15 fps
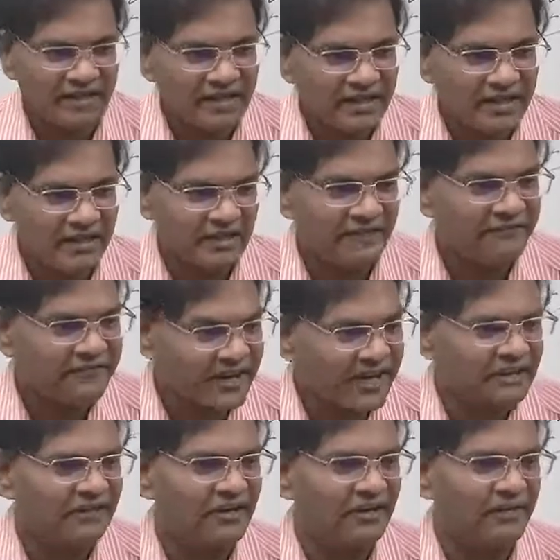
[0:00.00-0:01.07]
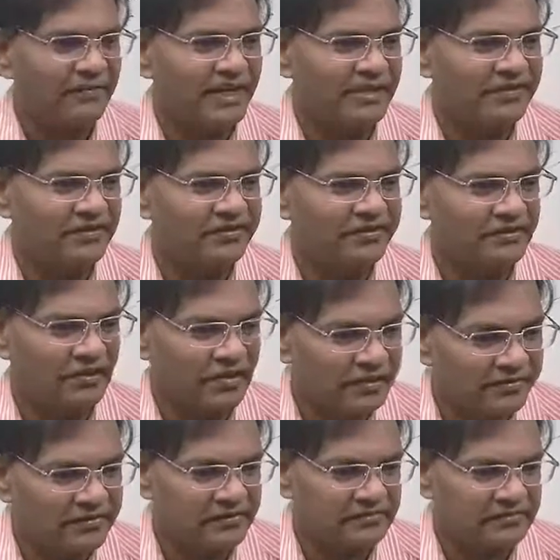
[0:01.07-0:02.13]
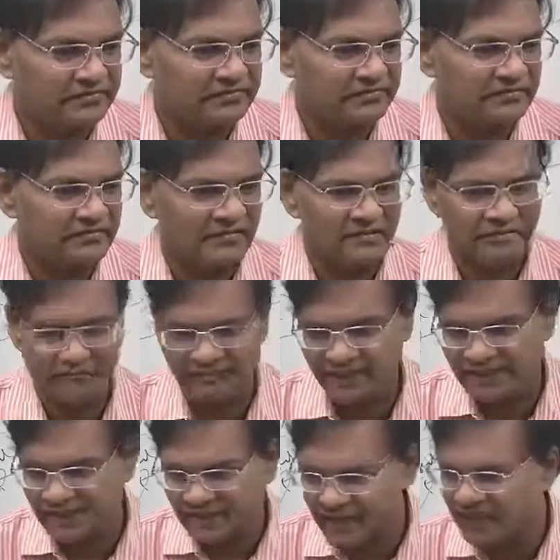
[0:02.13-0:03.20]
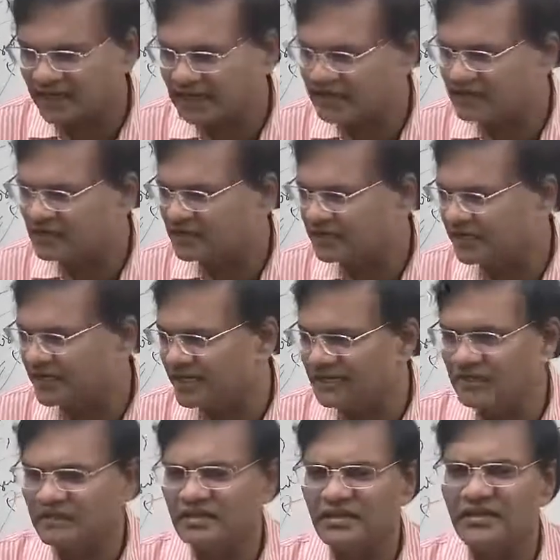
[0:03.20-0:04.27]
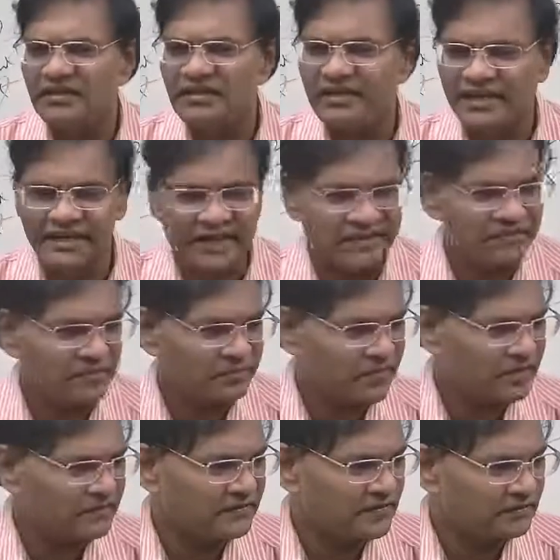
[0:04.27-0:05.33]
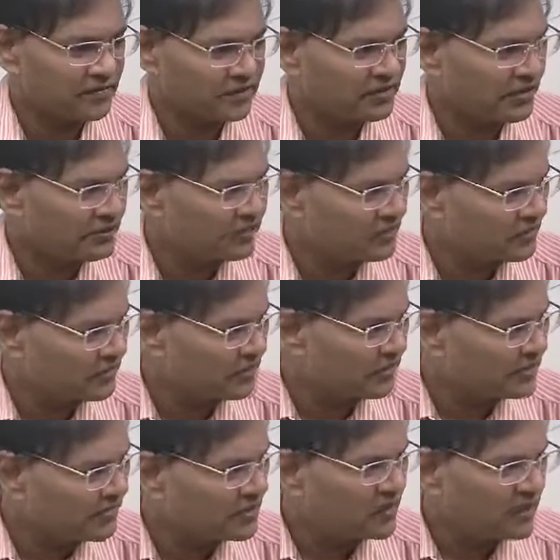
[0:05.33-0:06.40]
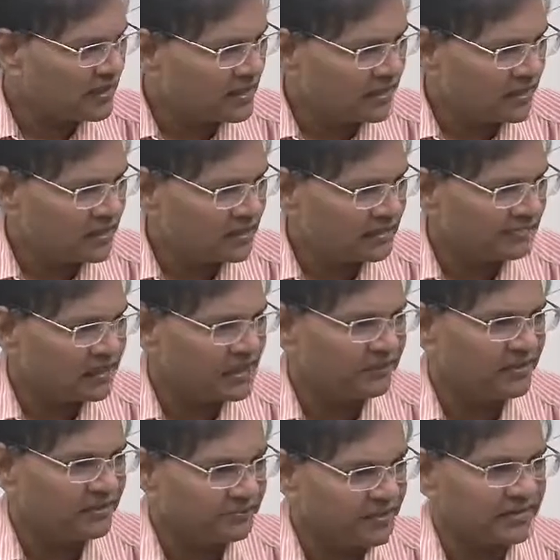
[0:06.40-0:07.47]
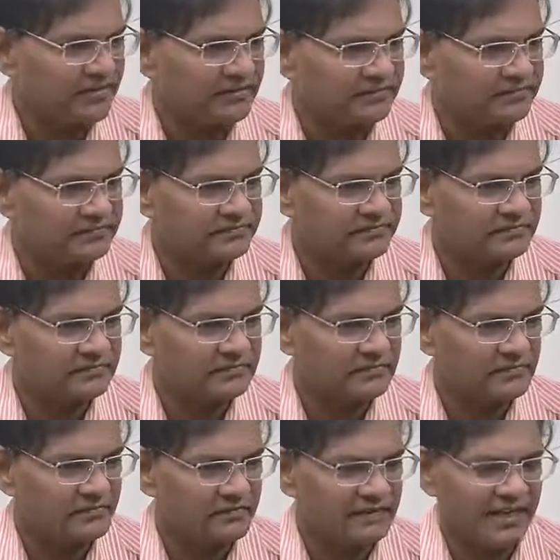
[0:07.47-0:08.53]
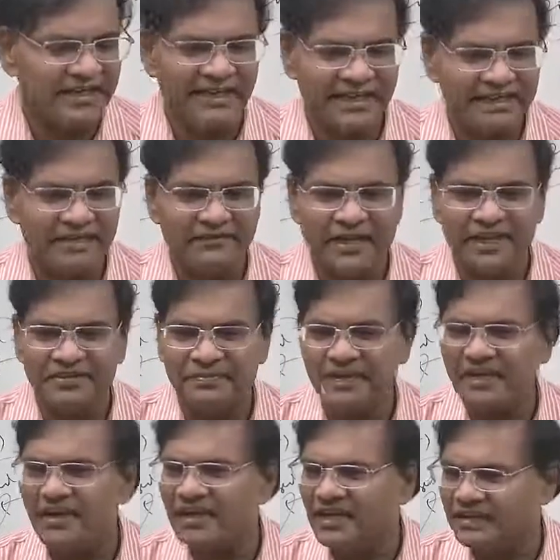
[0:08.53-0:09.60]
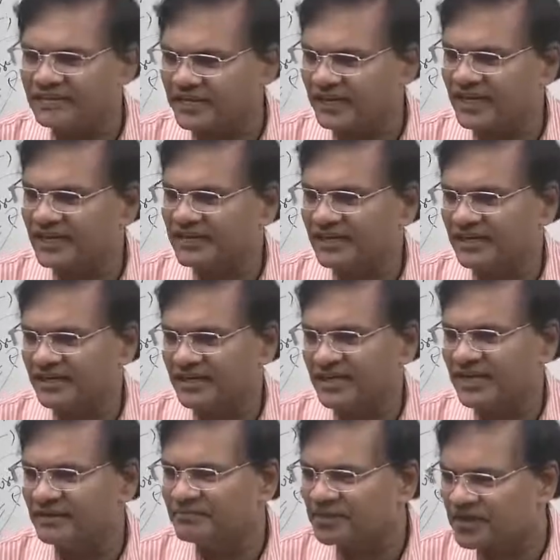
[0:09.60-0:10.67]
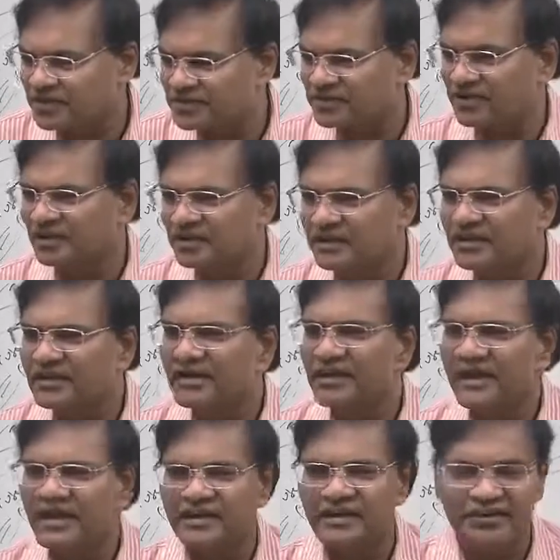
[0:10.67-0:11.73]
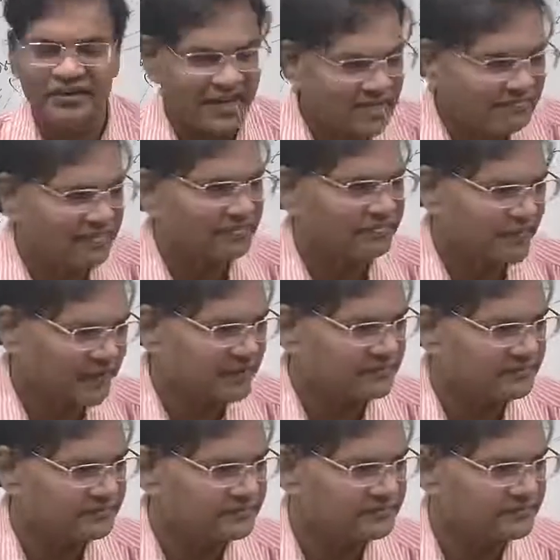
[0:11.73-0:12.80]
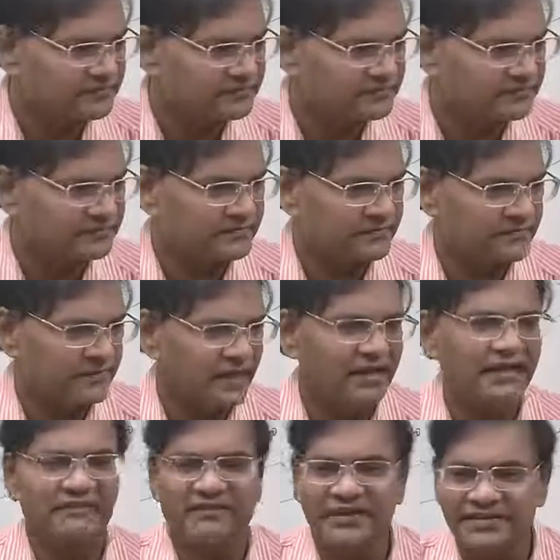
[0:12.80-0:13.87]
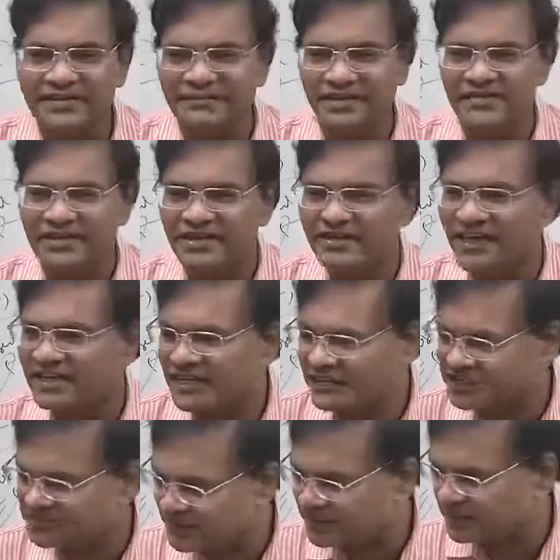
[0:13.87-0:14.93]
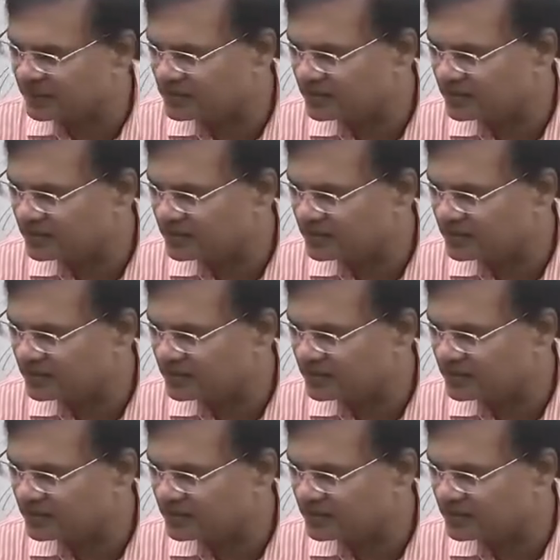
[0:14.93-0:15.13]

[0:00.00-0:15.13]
file your nominations also. By the end, you need the entire support of the opposition also to become a Speaker. That is the reason why Speaker is elected in an impartial and unanimous manner. And once a person is elected as Speaker,